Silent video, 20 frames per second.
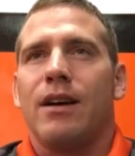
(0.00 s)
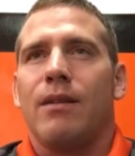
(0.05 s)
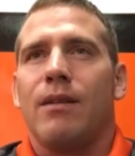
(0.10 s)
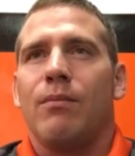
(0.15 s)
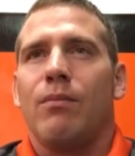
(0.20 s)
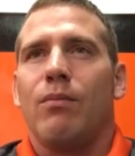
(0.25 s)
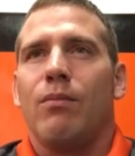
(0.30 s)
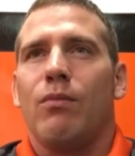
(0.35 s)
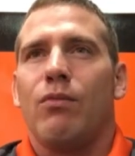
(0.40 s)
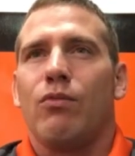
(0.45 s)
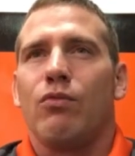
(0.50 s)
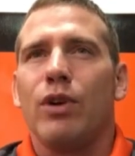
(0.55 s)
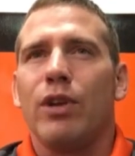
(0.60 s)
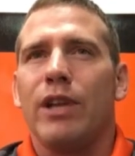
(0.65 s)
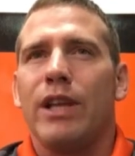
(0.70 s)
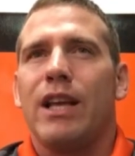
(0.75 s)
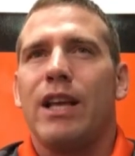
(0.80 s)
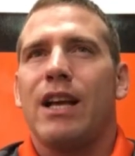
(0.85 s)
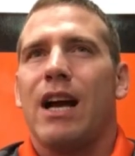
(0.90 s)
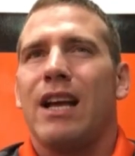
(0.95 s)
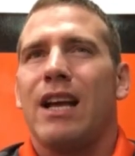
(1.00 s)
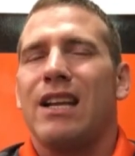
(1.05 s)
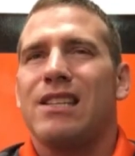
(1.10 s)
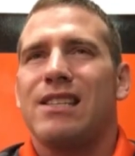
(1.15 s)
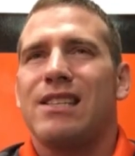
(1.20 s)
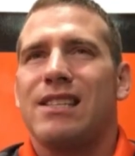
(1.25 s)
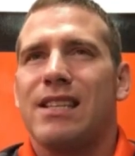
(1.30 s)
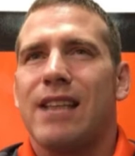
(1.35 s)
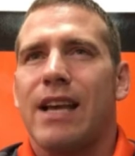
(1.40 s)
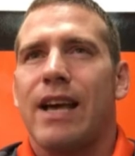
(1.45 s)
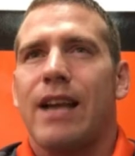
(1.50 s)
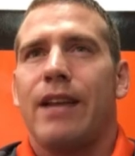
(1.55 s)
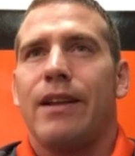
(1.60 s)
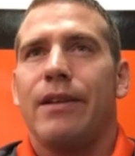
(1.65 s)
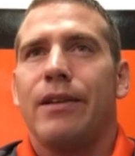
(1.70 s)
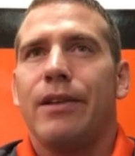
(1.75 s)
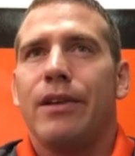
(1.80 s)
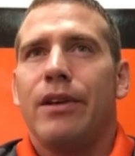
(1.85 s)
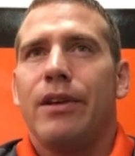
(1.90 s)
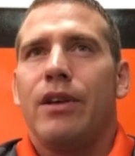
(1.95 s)
really kind of set,
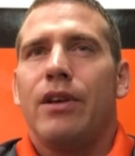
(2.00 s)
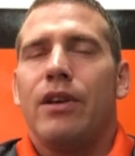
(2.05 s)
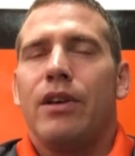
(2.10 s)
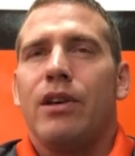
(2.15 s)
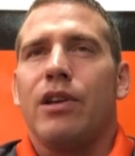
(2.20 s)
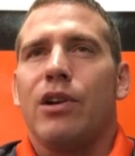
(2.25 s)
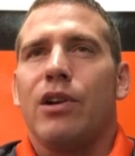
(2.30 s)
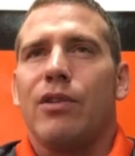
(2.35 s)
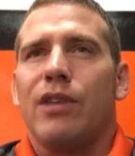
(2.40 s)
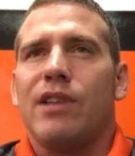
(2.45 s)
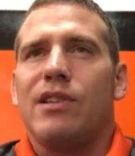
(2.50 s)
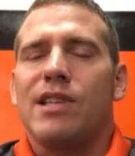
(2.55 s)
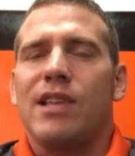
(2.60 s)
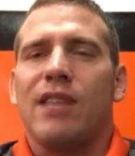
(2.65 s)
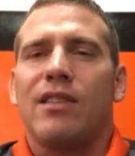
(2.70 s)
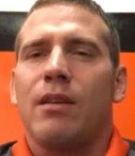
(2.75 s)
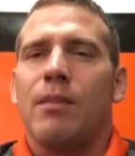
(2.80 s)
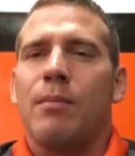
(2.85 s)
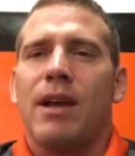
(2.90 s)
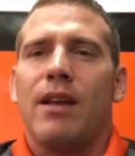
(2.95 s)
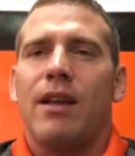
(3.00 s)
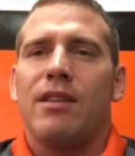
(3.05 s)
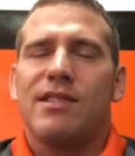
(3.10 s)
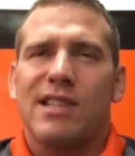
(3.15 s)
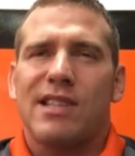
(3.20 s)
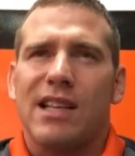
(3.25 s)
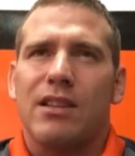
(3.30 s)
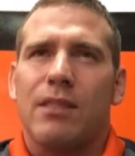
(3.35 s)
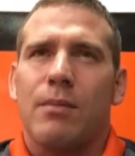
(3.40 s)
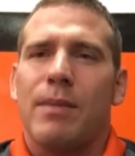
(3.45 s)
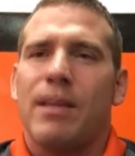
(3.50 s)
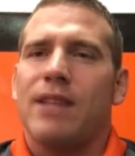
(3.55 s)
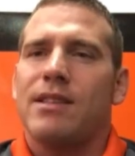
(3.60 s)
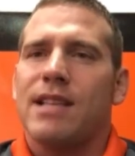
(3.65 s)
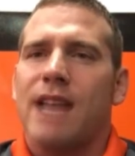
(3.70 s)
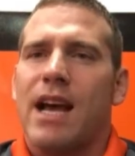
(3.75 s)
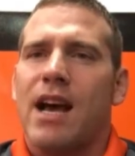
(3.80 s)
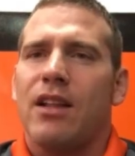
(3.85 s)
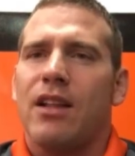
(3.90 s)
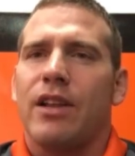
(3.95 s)
they set the
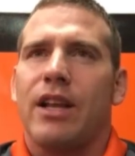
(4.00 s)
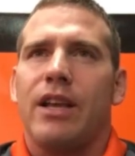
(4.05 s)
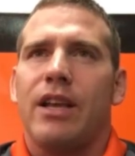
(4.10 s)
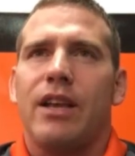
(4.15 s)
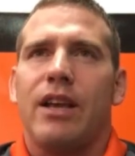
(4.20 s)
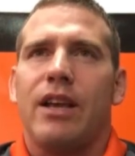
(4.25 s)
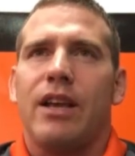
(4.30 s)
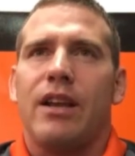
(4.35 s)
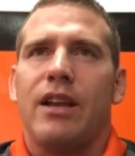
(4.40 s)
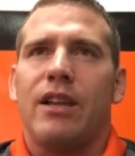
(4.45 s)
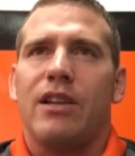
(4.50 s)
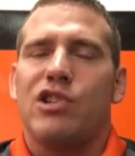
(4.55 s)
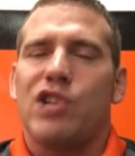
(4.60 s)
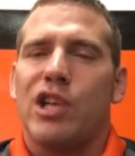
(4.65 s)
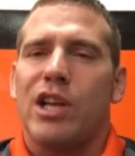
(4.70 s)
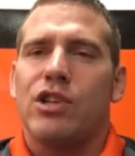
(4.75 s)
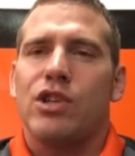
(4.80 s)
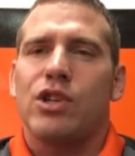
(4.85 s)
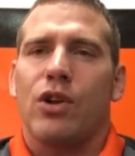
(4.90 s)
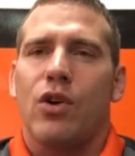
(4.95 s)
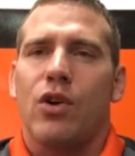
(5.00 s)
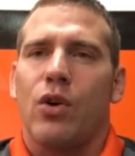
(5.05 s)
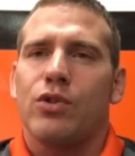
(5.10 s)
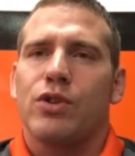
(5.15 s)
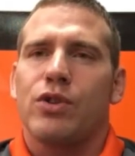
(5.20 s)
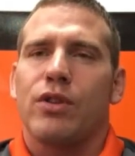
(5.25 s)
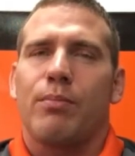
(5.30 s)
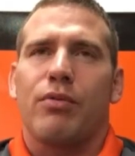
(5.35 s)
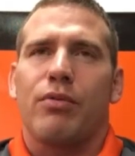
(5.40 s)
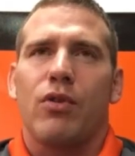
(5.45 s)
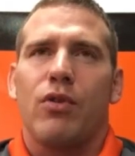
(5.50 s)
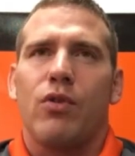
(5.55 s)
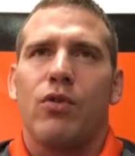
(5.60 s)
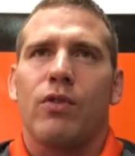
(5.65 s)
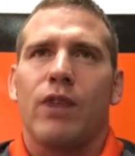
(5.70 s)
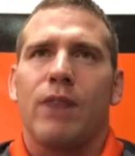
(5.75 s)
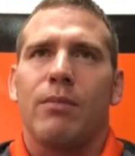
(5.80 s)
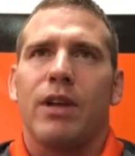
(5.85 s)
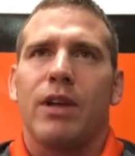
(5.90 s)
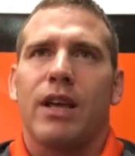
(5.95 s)
mentality and changed the culture of the
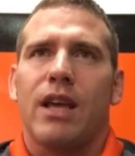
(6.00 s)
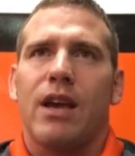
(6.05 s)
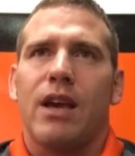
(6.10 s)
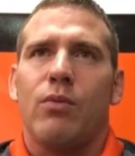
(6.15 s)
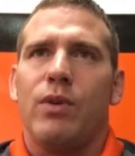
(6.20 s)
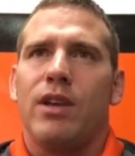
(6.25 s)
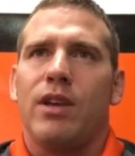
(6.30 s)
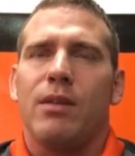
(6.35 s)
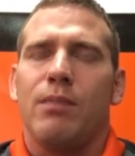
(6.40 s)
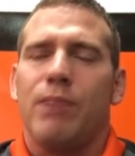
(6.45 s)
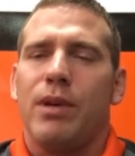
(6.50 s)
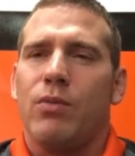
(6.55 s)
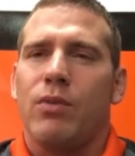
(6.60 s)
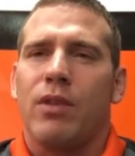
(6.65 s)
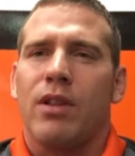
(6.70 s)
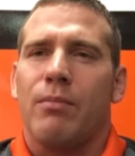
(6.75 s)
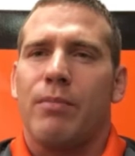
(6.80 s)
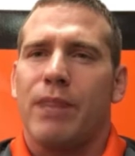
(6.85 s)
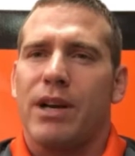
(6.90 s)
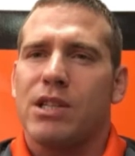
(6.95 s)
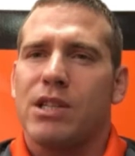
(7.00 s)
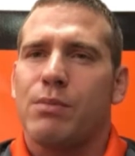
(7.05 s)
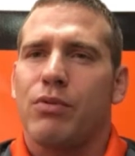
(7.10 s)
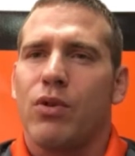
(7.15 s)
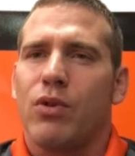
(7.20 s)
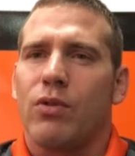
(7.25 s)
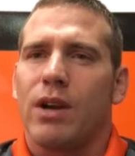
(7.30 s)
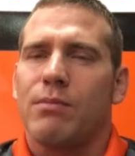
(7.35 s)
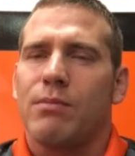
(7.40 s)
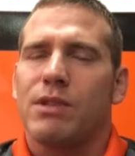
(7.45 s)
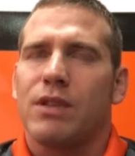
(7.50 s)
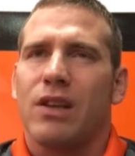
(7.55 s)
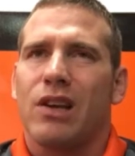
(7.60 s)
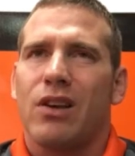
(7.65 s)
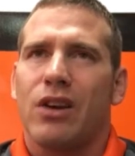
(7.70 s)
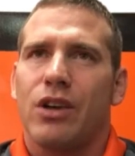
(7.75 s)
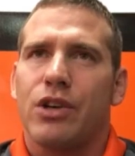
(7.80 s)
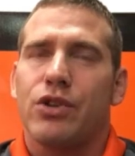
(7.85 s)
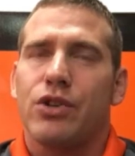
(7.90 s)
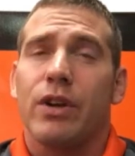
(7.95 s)
program. Like, hey, we could be one of the best programs in the
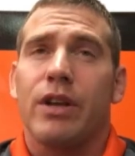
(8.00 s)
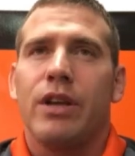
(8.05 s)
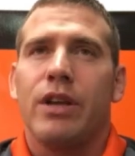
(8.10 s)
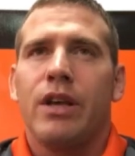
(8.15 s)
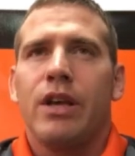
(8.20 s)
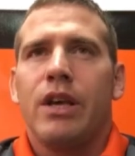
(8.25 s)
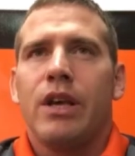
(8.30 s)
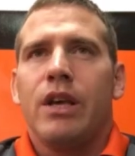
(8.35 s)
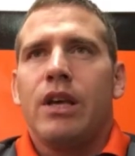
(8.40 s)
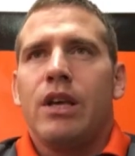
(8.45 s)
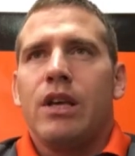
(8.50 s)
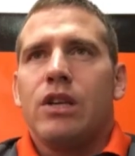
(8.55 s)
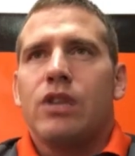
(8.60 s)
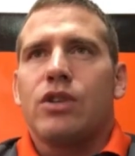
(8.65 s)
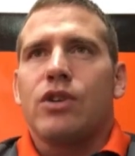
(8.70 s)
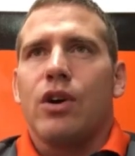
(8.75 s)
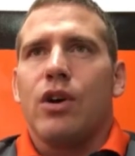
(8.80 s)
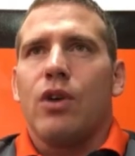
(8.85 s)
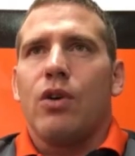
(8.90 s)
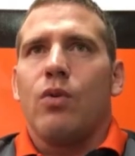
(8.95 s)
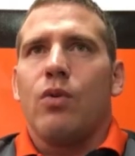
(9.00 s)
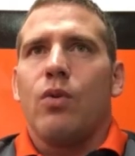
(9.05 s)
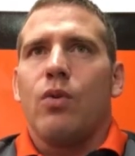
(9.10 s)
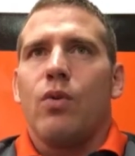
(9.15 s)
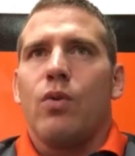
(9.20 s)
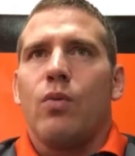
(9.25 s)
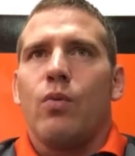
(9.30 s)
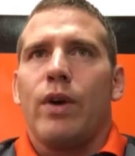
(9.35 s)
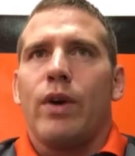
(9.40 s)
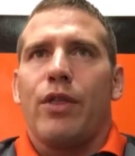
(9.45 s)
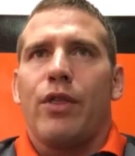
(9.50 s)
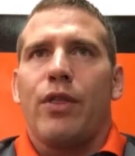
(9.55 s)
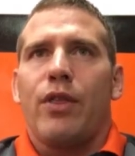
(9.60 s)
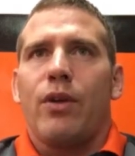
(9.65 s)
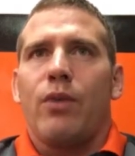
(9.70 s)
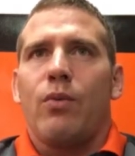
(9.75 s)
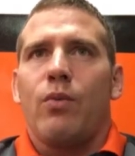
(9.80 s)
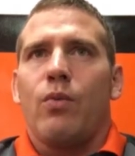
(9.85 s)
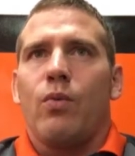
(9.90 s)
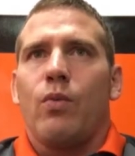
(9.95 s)
country. So with
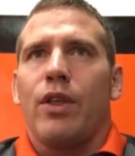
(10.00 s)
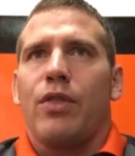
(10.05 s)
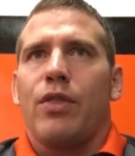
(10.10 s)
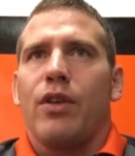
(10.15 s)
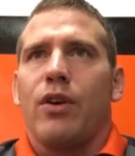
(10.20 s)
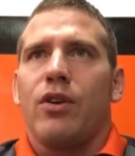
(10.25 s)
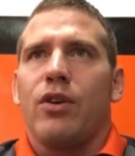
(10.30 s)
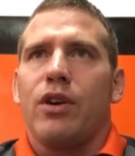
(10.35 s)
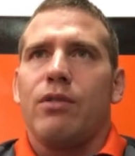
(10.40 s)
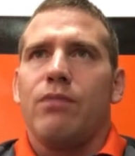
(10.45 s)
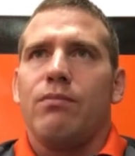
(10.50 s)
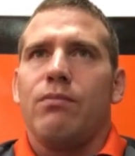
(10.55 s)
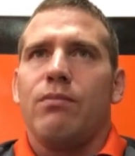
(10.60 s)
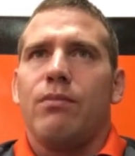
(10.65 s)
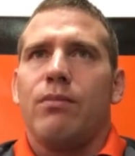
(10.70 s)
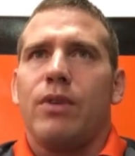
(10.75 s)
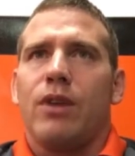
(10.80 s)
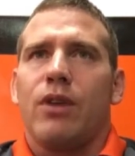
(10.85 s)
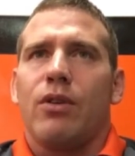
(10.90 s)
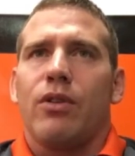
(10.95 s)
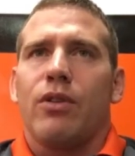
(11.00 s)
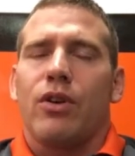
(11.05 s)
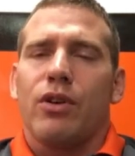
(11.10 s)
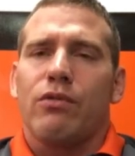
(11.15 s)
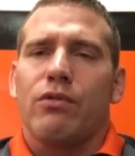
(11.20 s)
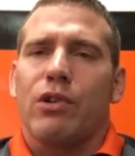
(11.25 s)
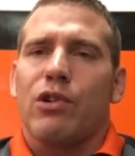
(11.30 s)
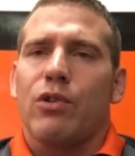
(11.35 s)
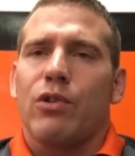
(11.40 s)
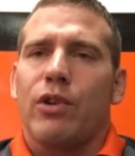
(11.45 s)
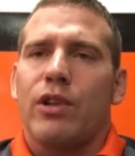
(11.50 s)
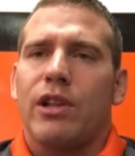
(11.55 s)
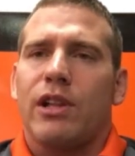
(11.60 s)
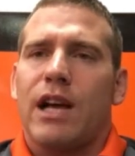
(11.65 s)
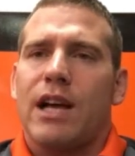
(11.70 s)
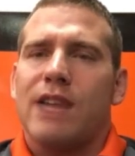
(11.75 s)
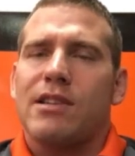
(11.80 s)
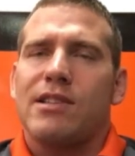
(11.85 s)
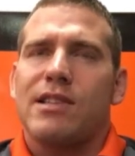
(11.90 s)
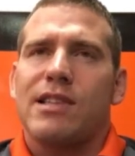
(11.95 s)
the good, the good recruiting classes that